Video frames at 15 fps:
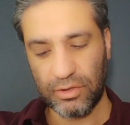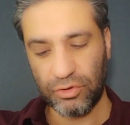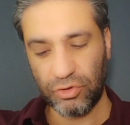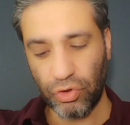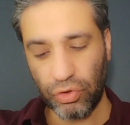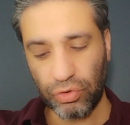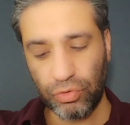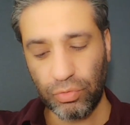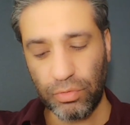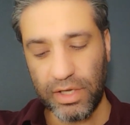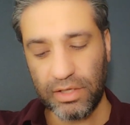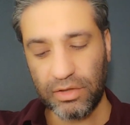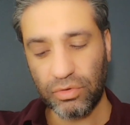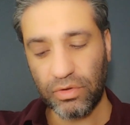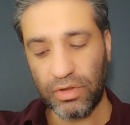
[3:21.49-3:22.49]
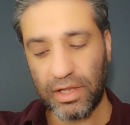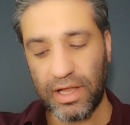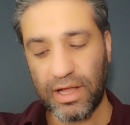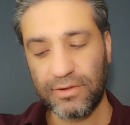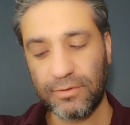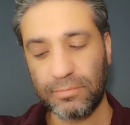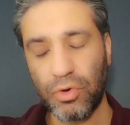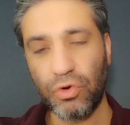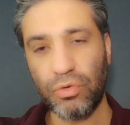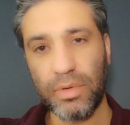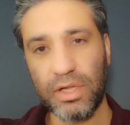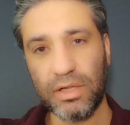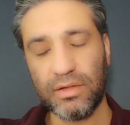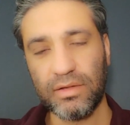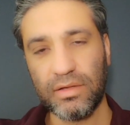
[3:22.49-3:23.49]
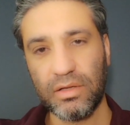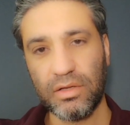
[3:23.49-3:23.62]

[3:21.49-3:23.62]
Don't wait to the last moment